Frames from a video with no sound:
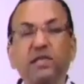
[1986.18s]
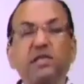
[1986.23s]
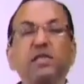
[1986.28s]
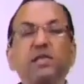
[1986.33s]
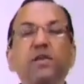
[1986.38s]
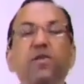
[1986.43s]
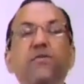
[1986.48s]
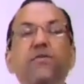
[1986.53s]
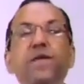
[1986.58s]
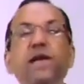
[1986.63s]
is
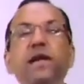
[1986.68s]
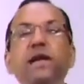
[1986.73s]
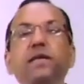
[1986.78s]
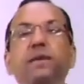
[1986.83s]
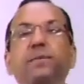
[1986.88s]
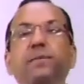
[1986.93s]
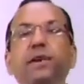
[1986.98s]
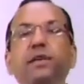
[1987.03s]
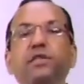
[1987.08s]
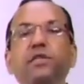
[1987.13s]
a weak
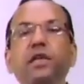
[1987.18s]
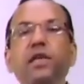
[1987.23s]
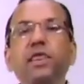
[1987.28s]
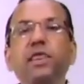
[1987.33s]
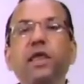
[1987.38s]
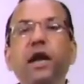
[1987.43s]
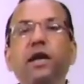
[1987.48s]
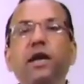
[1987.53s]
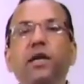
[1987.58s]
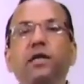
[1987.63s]
depressor in
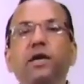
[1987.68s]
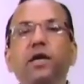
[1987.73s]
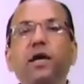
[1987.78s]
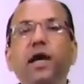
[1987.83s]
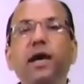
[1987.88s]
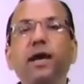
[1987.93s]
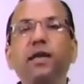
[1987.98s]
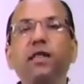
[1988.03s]
adducted eye,